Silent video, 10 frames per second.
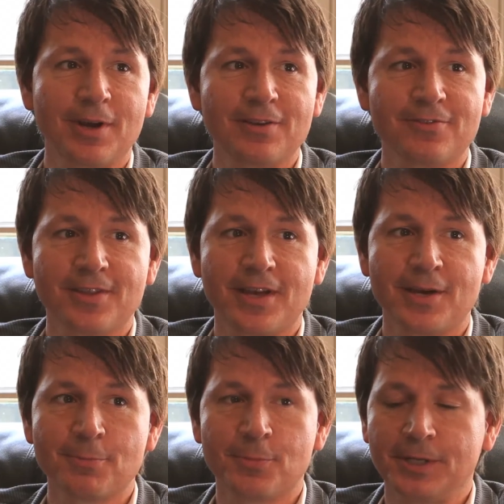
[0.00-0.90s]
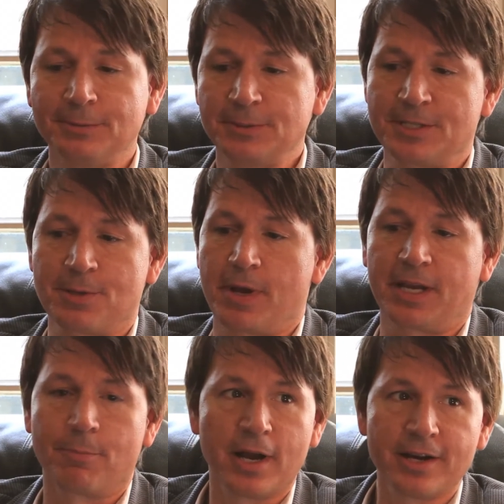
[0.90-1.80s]
be right for them. But it's a
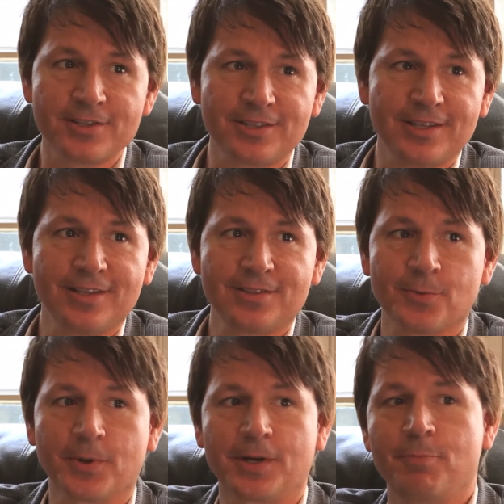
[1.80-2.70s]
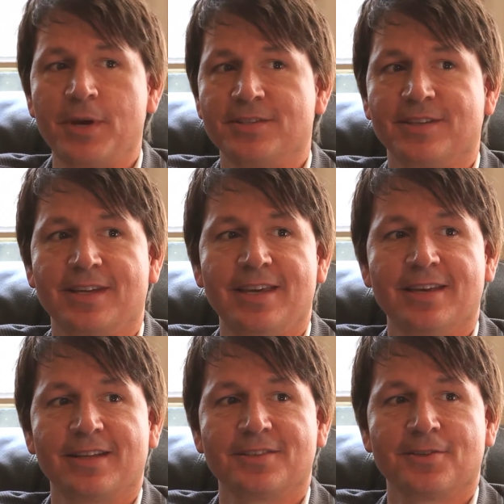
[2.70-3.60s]
Mike Myers scene, so we're going to base the key
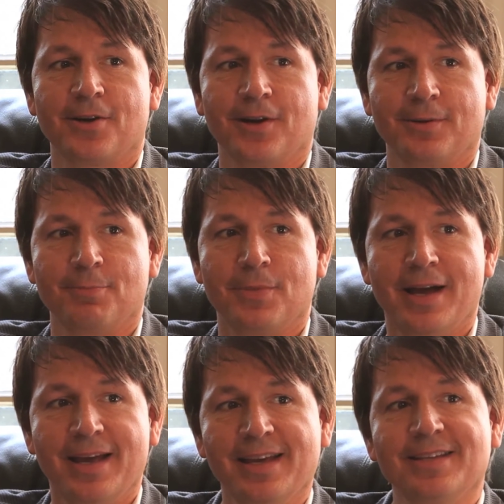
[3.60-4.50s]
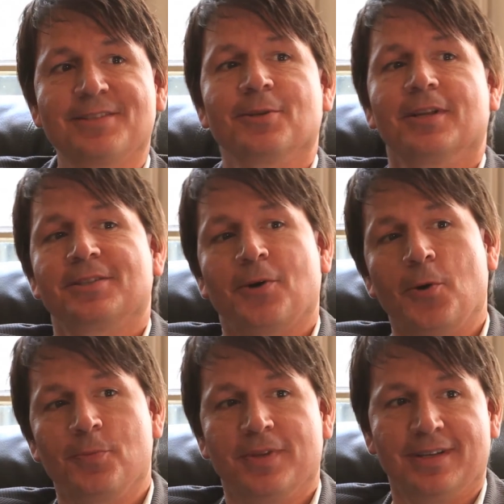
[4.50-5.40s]
on that song on Mike. So let's
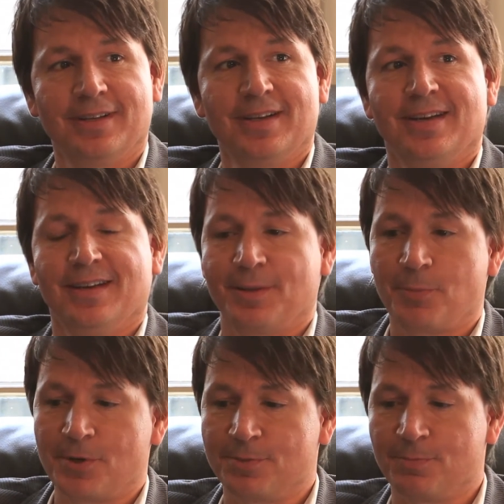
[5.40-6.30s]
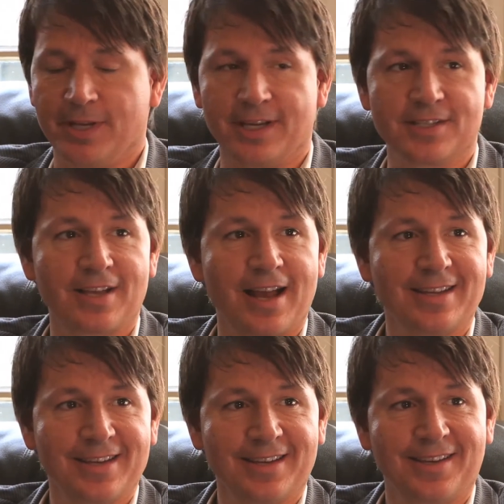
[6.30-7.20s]
hope that the person playing his
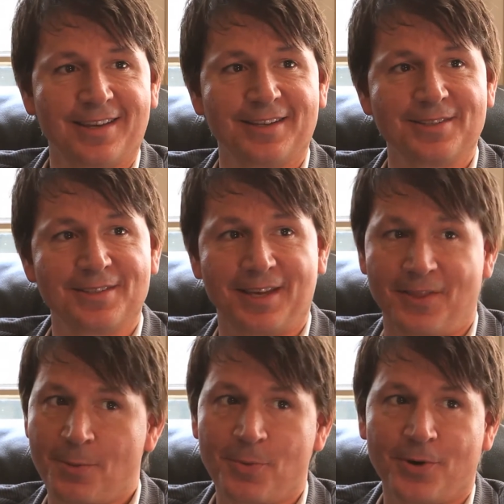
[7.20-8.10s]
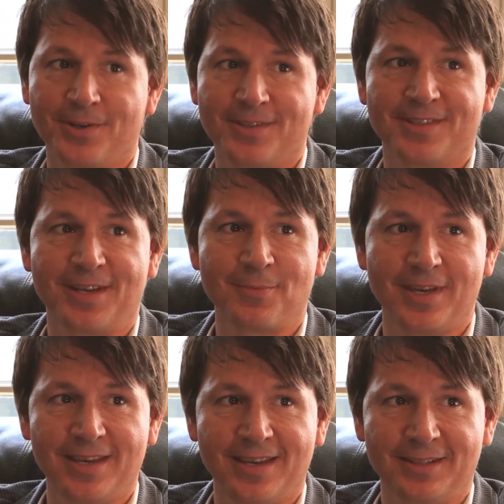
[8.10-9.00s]
sidekick can sing their part in the same
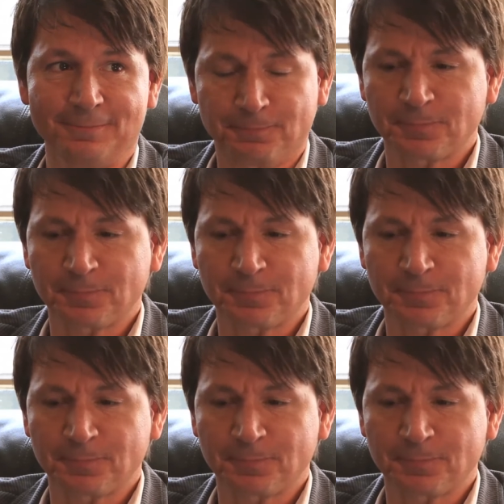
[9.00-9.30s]
key, and